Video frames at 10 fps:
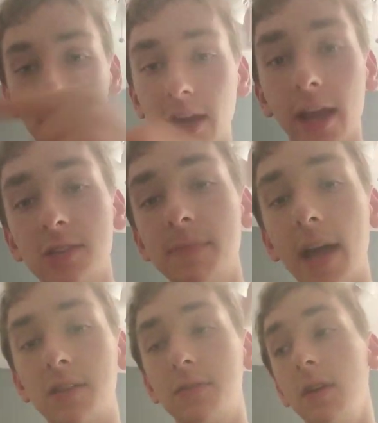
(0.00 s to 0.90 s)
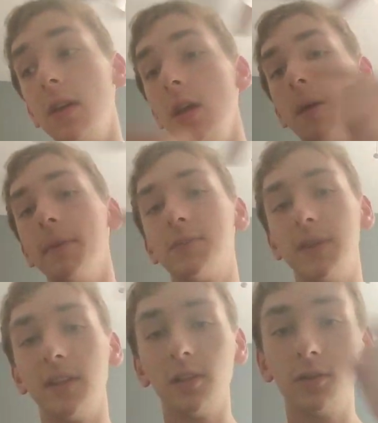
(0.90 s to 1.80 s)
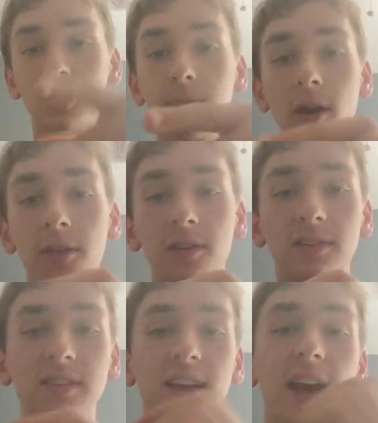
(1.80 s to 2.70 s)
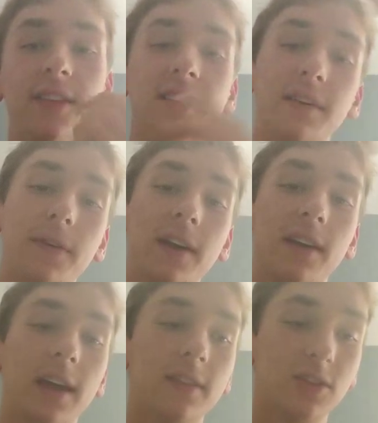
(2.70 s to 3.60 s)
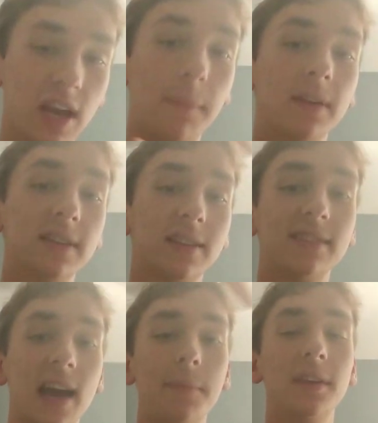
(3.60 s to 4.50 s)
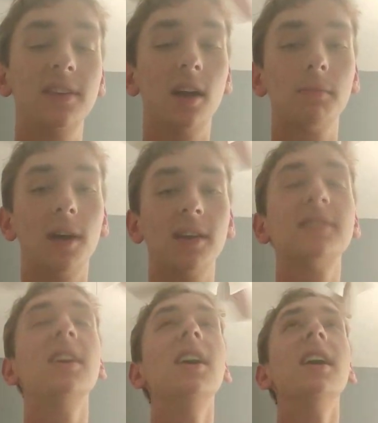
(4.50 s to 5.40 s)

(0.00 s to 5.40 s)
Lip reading: cage match between the Lucha brothers and the champions at the time, the Young Bucks.